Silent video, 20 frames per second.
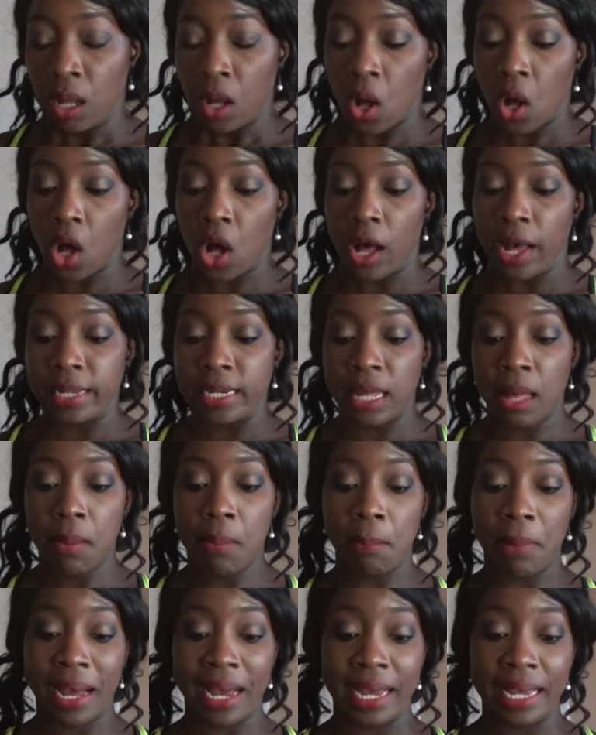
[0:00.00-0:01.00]

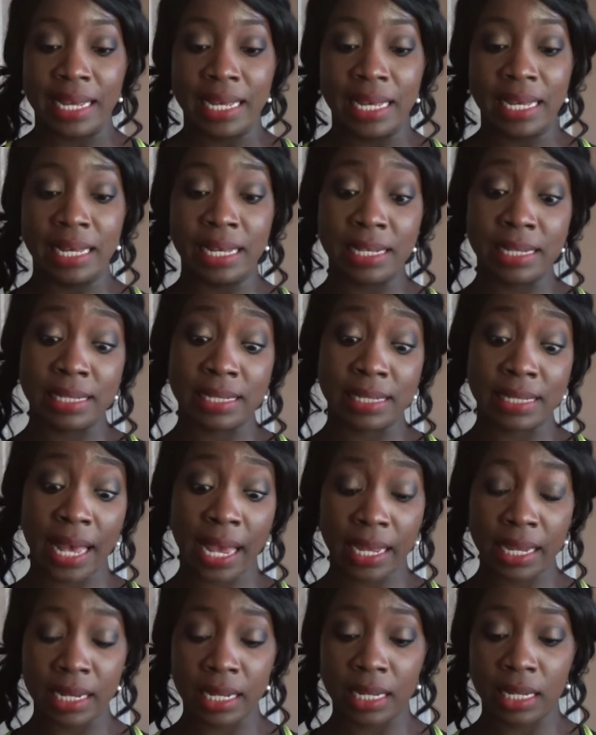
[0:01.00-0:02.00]
on my
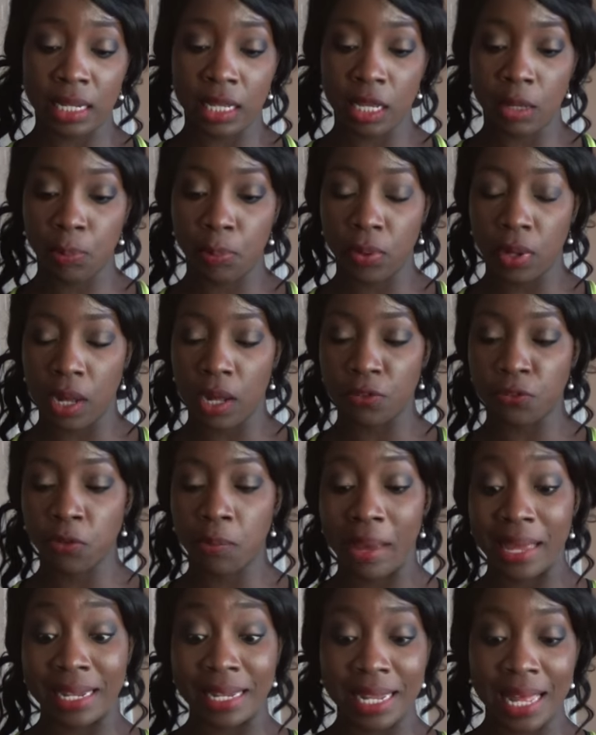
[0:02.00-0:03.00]
second clip for
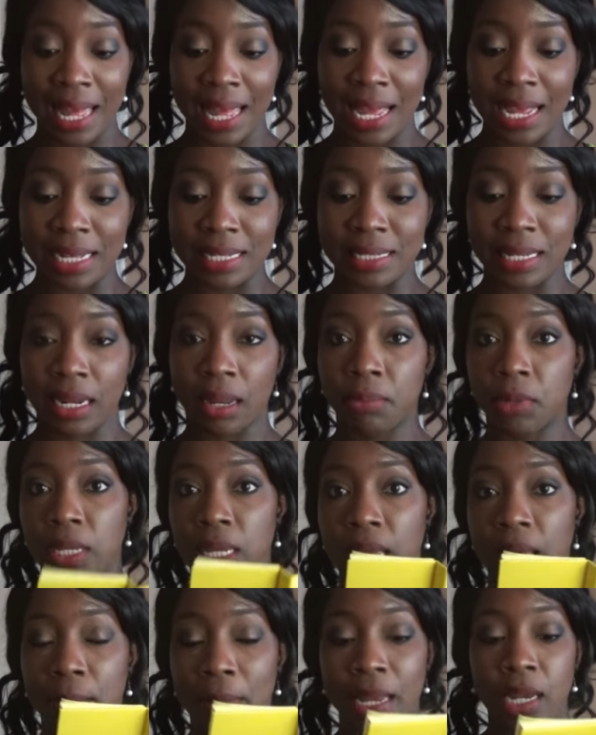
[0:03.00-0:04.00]
my legs, and I'm
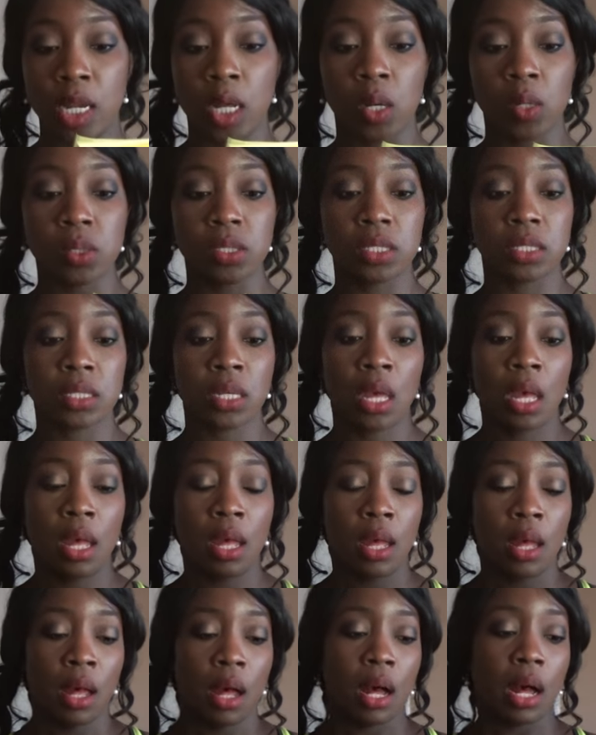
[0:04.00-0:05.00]
looking at my notes,
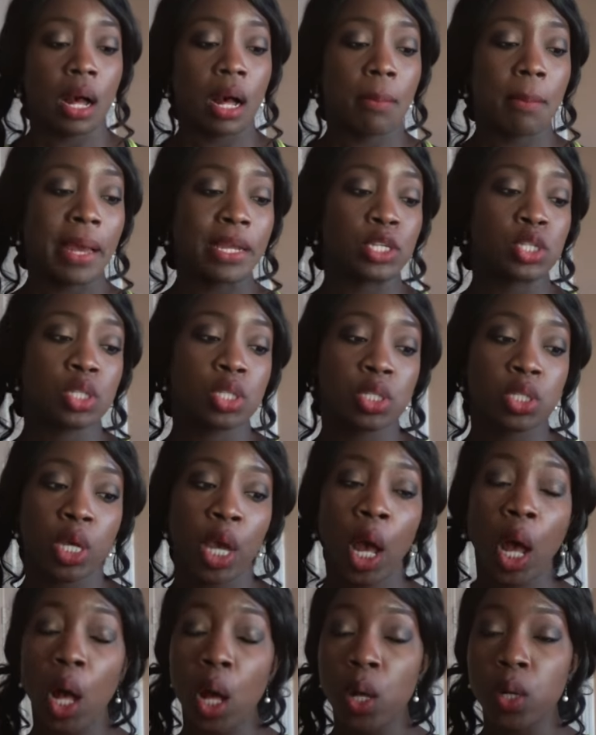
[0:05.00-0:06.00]
my
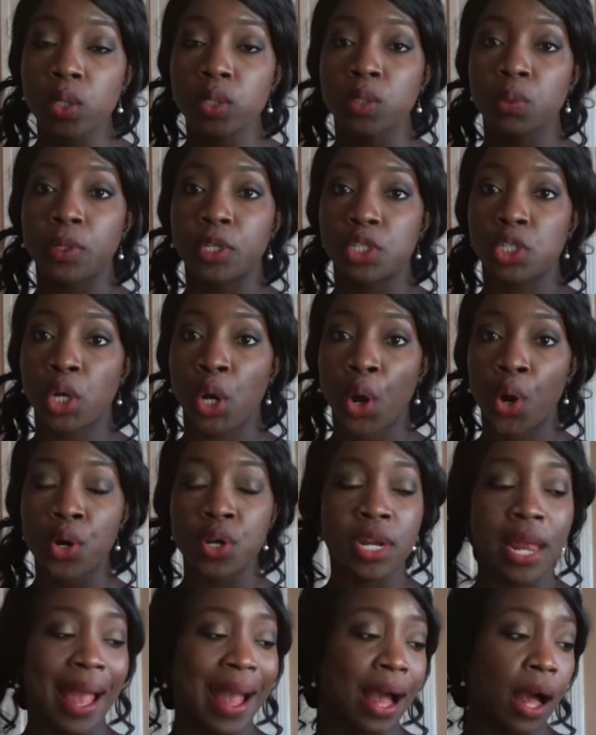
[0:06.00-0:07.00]
toes were
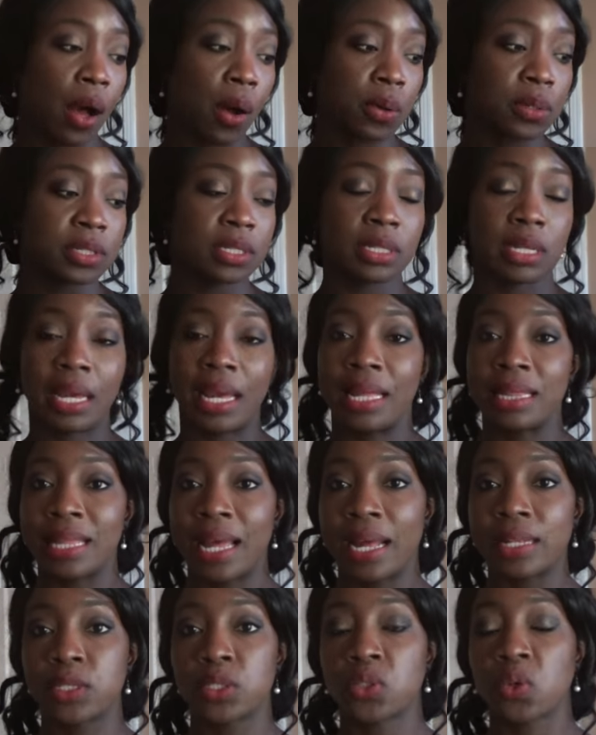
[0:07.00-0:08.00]
turned out, and
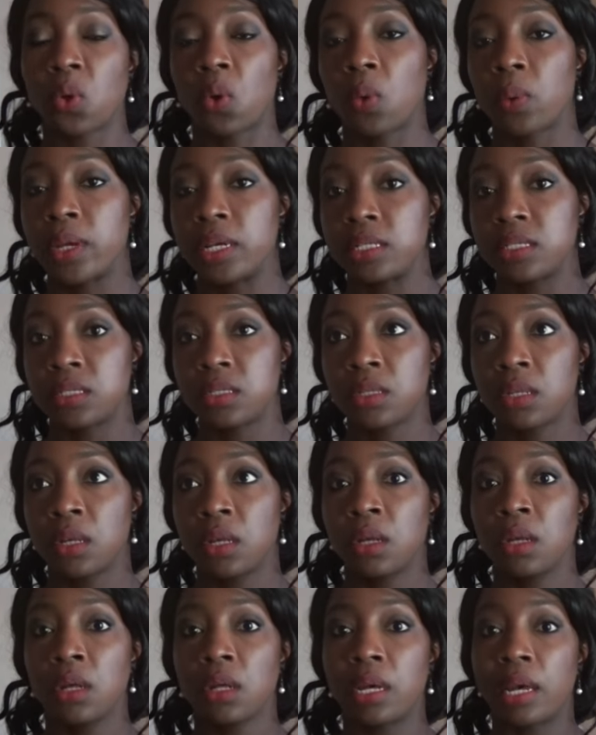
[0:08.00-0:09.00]
that's
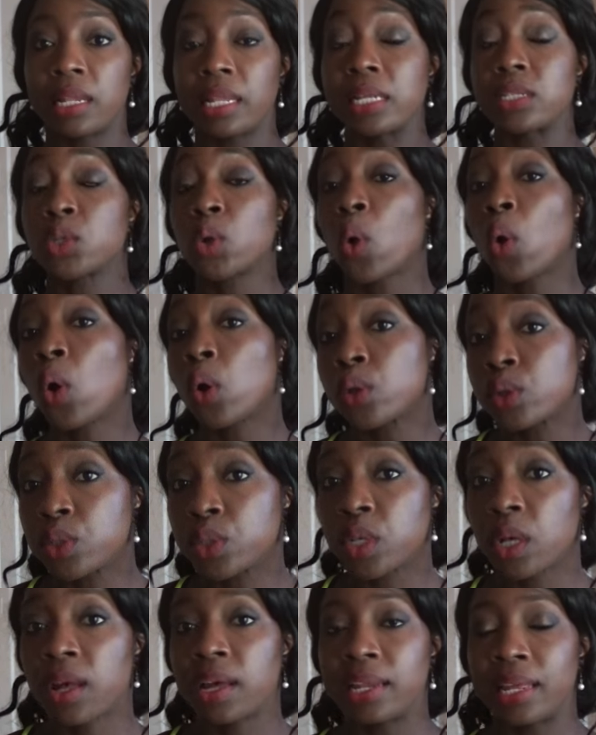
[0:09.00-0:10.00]

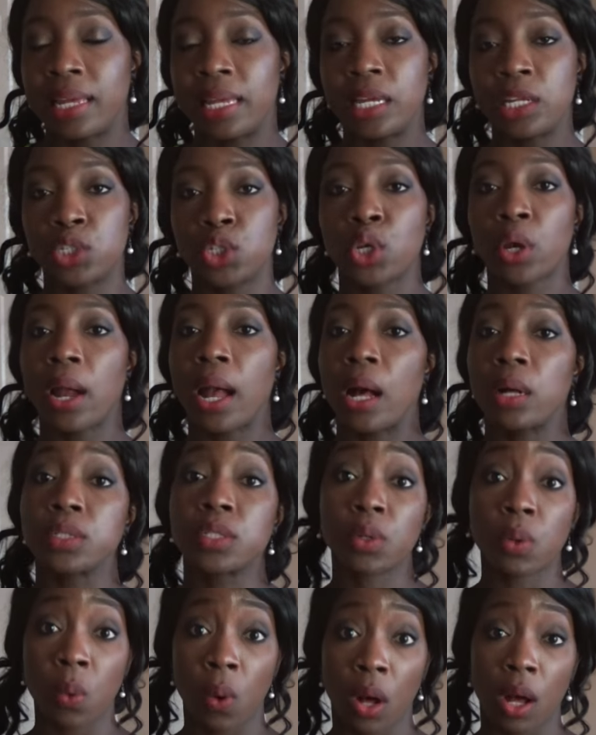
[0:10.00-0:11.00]
also gonna hit your
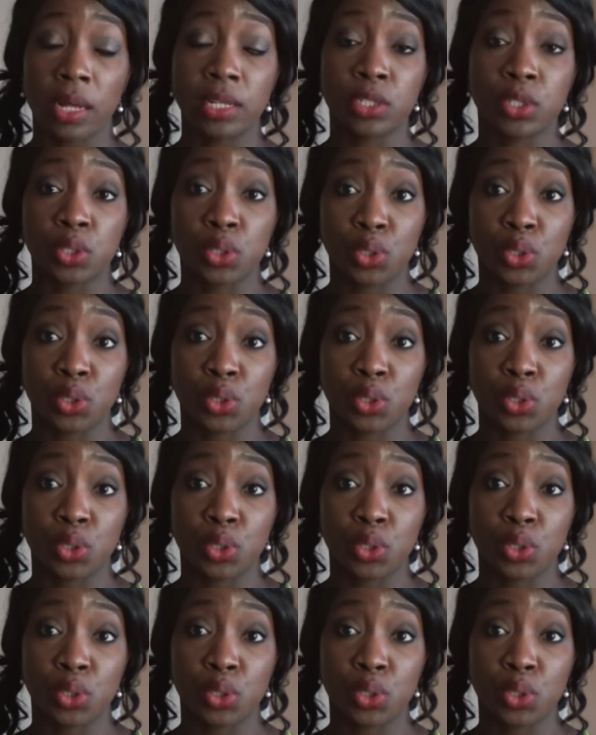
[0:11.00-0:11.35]
outer quads.